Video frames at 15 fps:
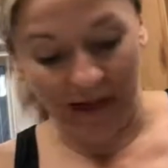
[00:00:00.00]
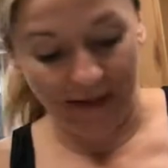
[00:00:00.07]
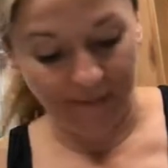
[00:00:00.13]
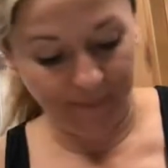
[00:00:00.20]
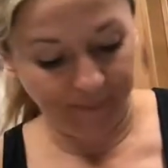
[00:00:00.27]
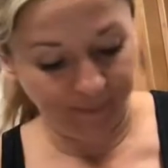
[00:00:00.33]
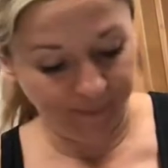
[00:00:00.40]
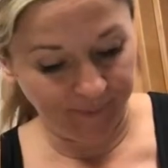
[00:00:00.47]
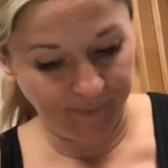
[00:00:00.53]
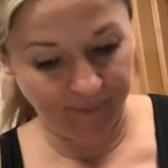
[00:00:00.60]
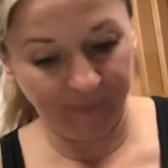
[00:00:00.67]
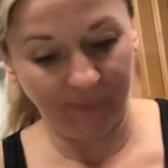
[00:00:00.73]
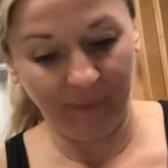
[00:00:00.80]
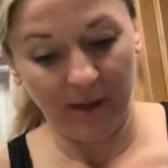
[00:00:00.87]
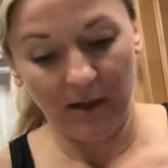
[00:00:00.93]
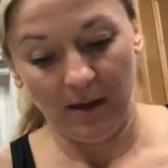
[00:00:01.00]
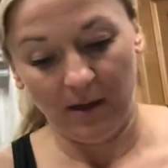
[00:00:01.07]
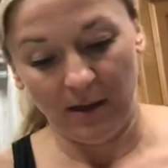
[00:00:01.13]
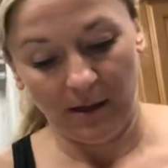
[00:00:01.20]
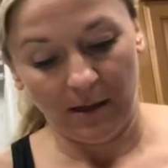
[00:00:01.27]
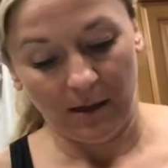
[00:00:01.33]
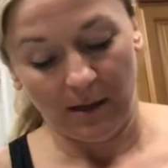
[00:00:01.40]
Okay.
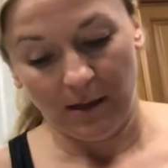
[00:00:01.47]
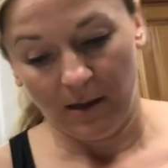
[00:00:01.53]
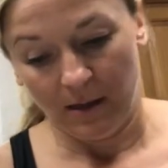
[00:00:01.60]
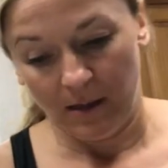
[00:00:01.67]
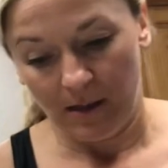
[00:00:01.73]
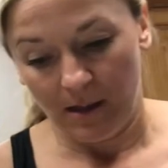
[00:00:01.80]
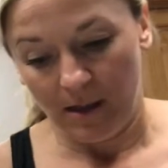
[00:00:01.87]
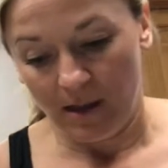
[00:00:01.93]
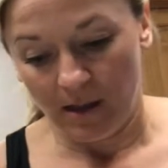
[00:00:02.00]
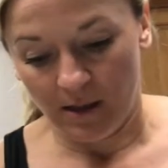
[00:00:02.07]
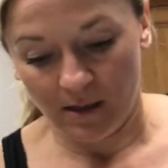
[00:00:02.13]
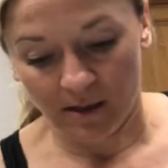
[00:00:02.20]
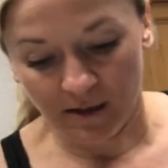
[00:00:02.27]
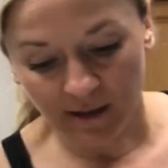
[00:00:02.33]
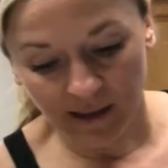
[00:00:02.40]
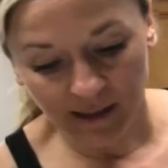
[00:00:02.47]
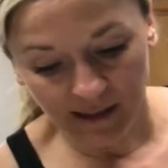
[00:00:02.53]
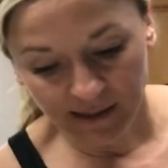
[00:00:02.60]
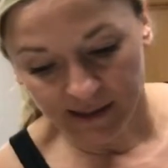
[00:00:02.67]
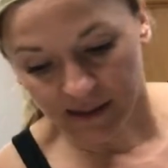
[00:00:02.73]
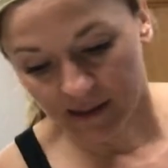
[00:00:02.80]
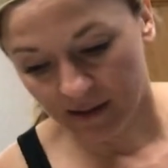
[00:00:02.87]

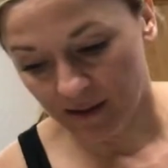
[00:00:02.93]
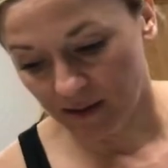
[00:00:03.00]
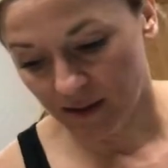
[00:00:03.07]
Alright.